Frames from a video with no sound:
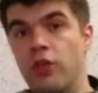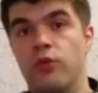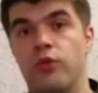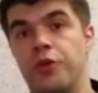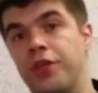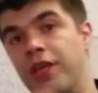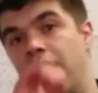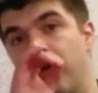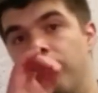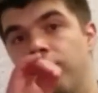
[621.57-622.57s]
where you
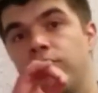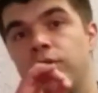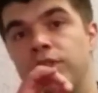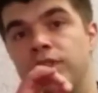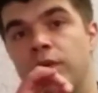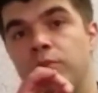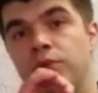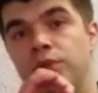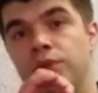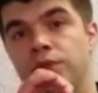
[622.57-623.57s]
have, for
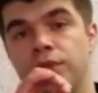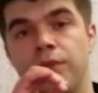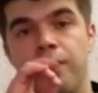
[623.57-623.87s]
example,